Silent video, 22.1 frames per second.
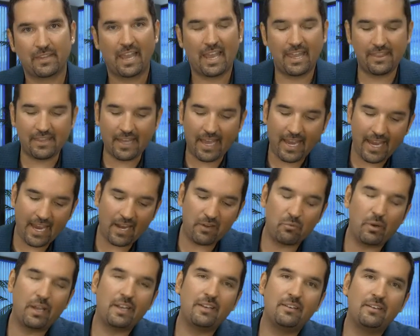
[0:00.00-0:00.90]
And the
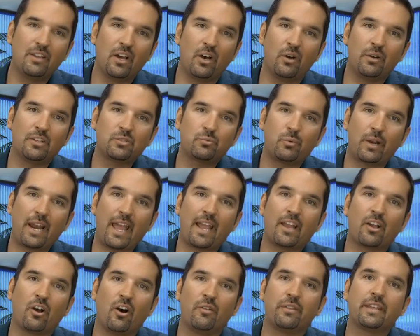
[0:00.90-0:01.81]
handwritten note is what I
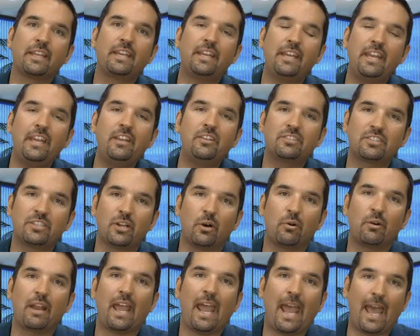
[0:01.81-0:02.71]
call the
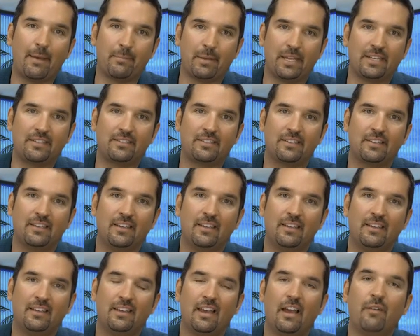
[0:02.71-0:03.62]
keystone habit
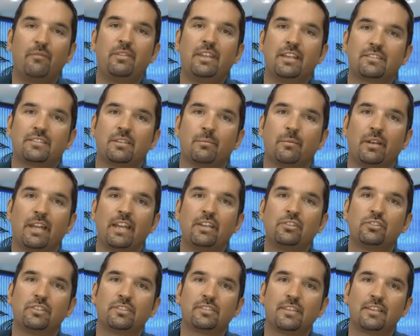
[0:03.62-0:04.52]
of the
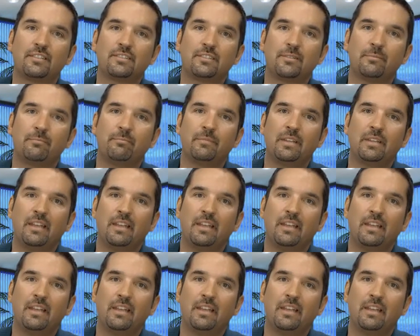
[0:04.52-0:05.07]
assimilation system.